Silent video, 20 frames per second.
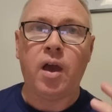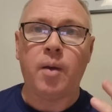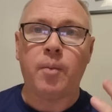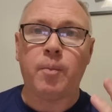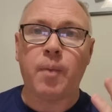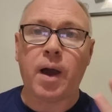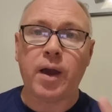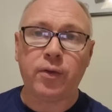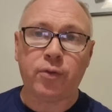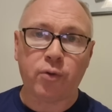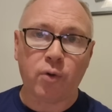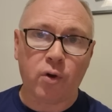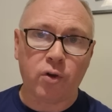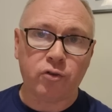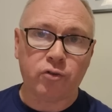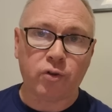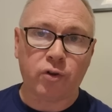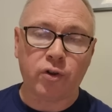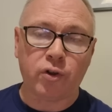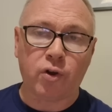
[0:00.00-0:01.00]
My
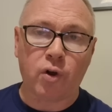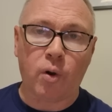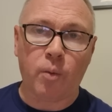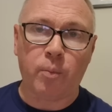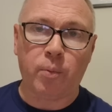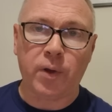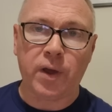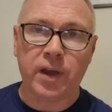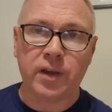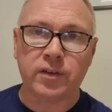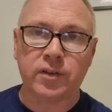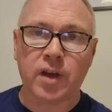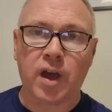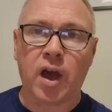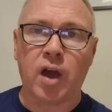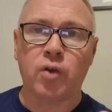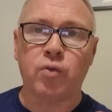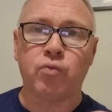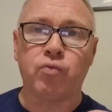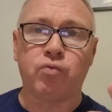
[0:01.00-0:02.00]
thoughts on the complex:
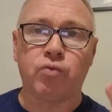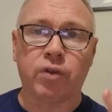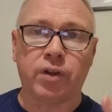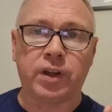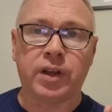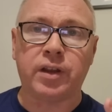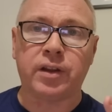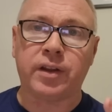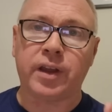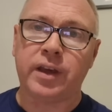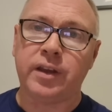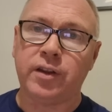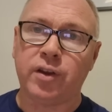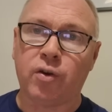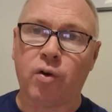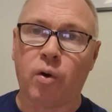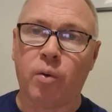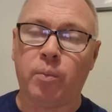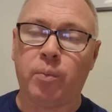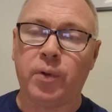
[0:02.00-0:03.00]
I really like the
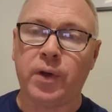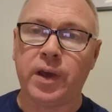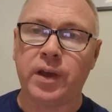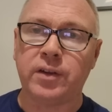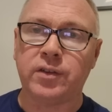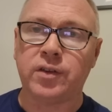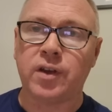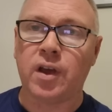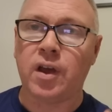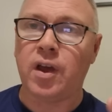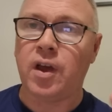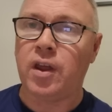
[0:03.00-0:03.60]
complex.